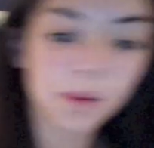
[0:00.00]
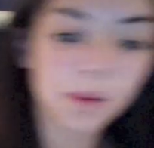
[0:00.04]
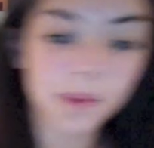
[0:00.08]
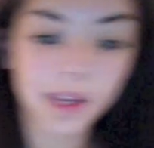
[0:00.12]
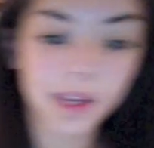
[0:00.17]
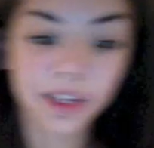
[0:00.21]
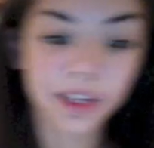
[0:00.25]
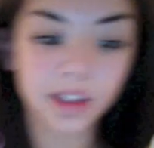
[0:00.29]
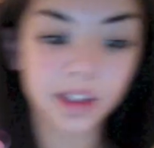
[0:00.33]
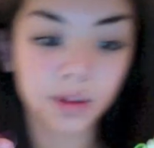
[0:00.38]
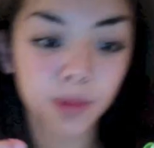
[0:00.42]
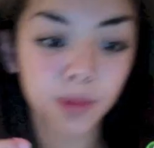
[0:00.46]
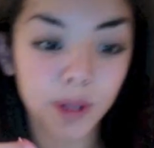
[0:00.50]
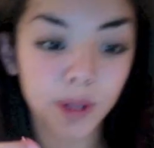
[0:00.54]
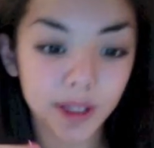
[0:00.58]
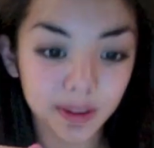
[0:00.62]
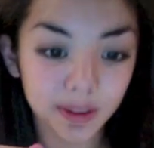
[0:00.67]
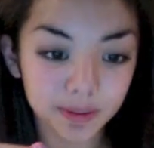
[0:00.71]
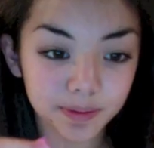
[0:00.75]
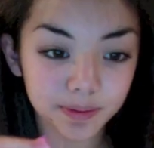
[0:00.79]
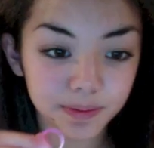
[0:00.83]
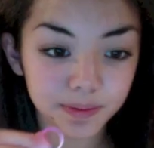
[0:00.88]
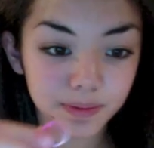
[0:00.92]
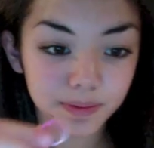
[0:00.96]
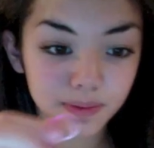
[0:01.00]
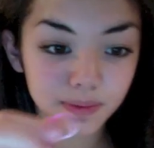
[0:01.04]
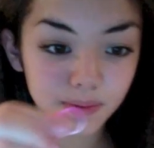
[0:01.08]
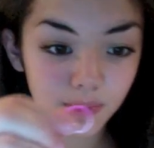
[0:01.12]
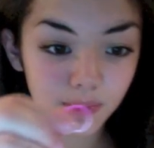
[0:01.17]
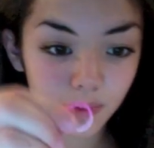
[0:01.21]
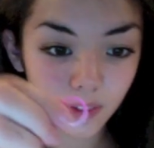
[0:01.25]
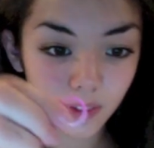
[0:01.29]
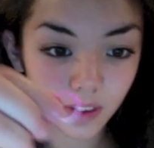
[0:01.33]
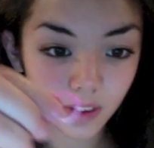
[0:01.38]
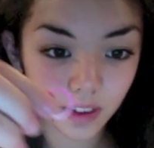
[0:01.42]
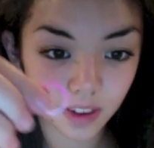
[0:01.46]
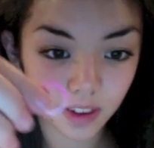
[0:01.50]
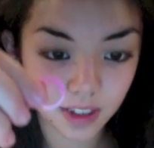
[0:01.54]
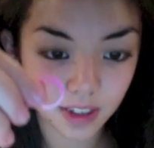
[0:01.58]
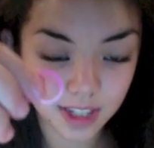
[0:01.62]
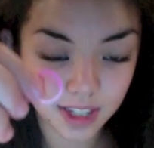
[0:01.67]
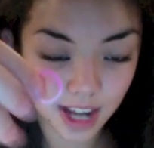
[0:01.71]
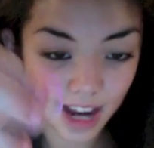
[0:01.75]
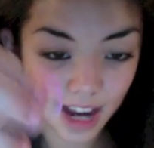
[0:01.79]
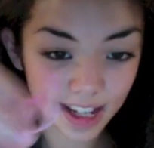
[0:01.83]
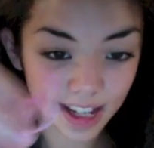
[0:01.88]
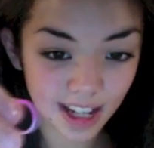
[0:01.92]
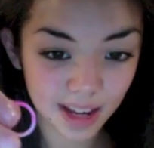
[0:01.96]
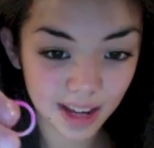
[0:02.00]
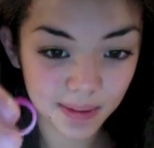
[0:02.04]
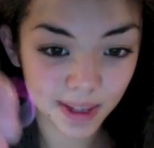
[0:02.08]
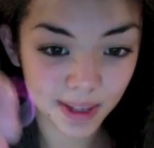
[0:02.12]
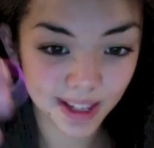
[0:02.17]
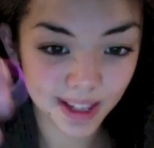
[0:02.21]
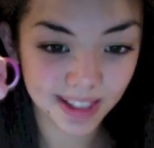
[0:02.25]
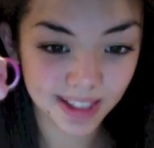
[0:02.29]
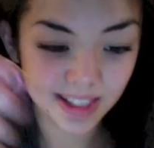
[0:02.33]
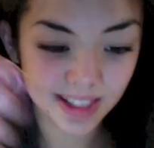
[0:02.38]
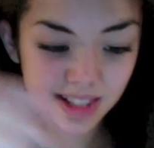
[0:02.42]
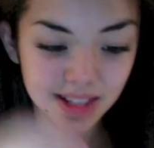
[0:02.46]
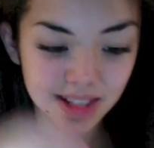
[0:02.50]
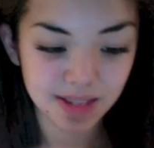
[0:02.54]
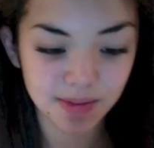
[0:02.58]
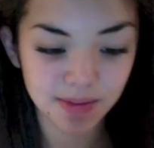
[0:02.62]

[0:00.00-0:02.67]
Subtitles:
pink and white, the tie-dye bands.